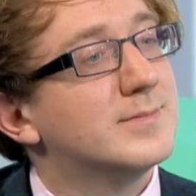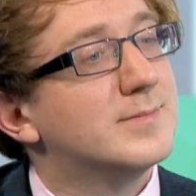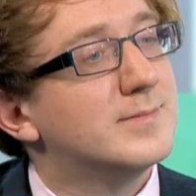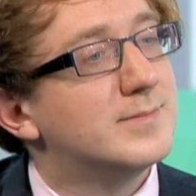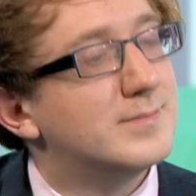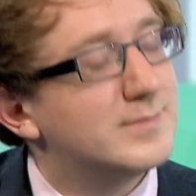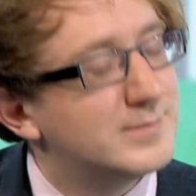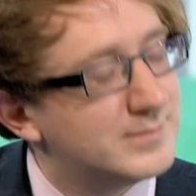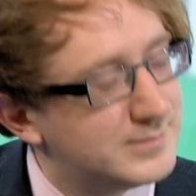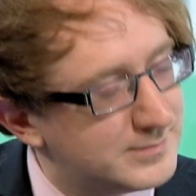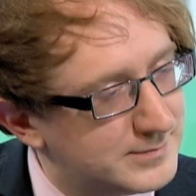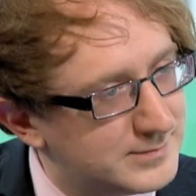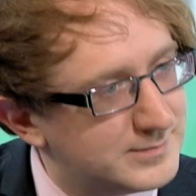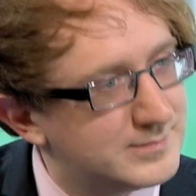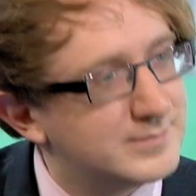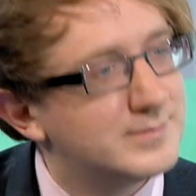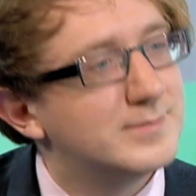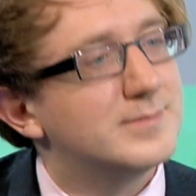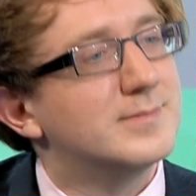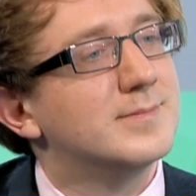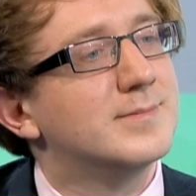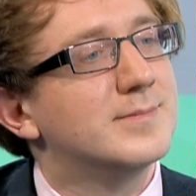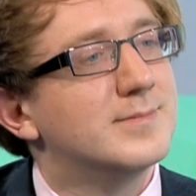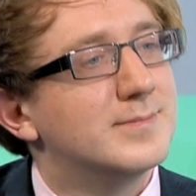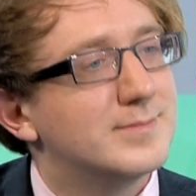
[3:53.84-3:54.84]
In addition to
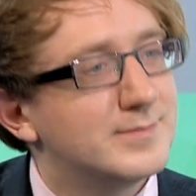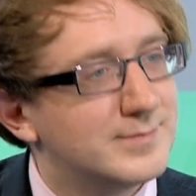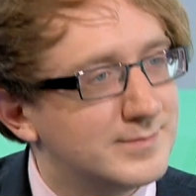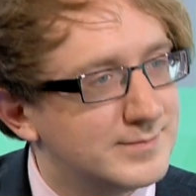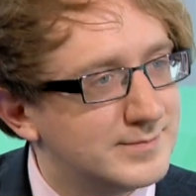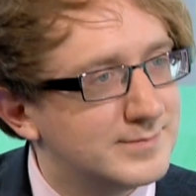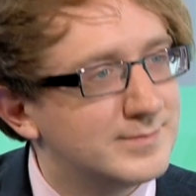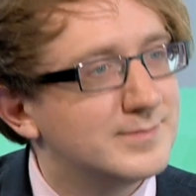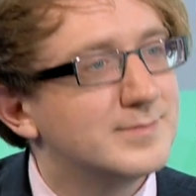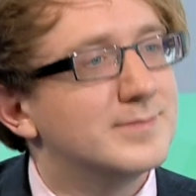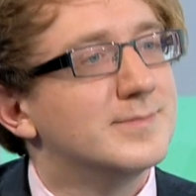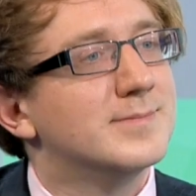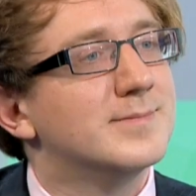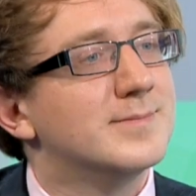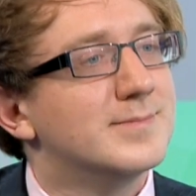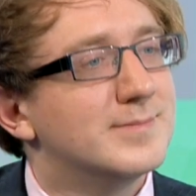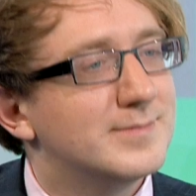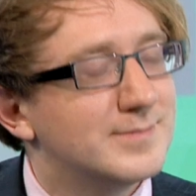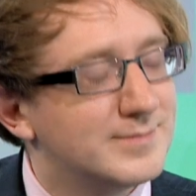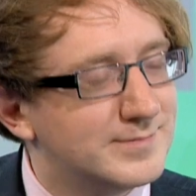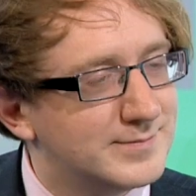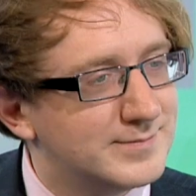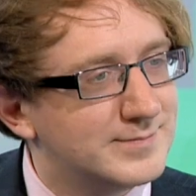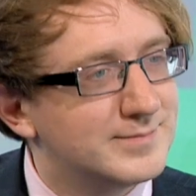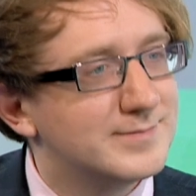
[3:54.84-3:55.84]
that, we also
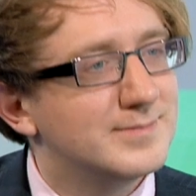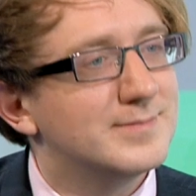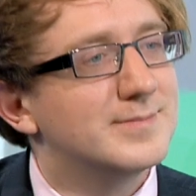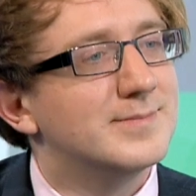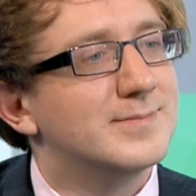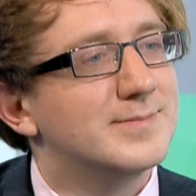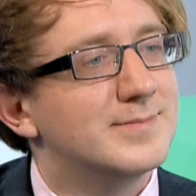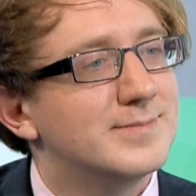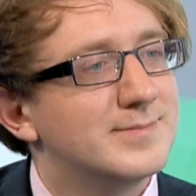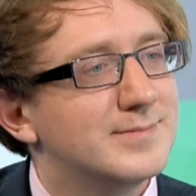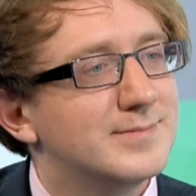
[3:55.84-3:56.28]
increase the